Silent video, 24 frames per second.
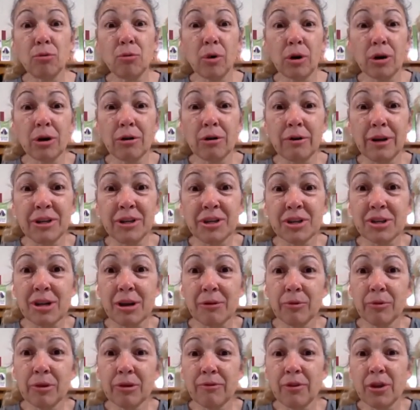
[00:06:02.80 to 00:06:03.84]
worker. I just
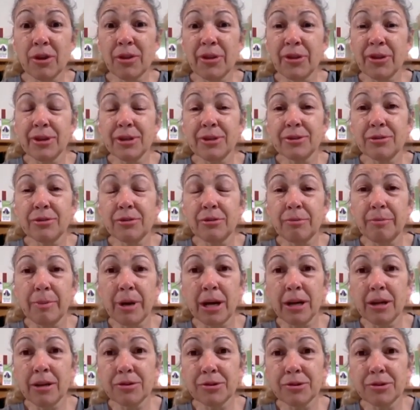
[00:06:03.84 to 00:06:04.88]
got rid of all the things that their
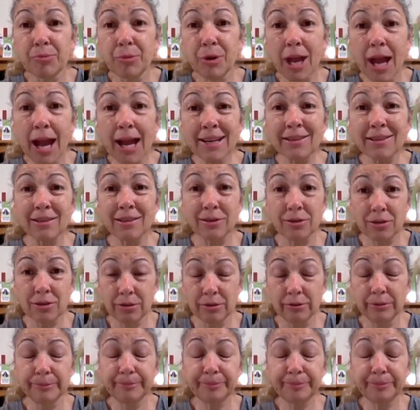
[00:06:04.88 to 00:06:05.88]
body is reacting to.